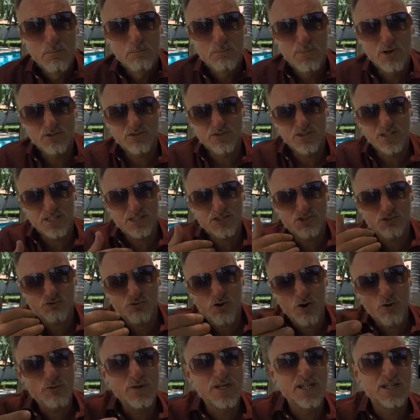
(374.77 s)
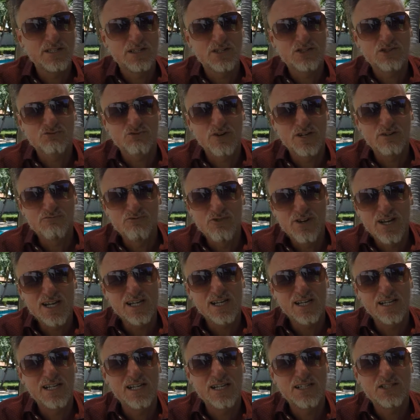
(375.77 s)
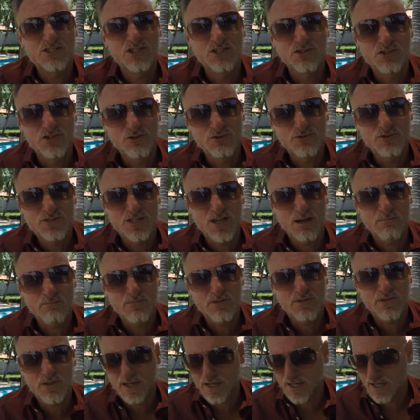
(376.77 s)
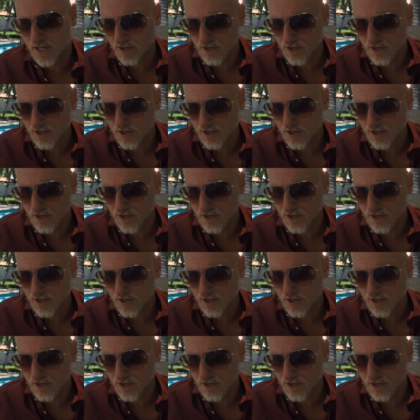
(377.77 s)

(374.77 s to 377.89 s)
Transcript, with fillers: but the drone industry really needs to do something,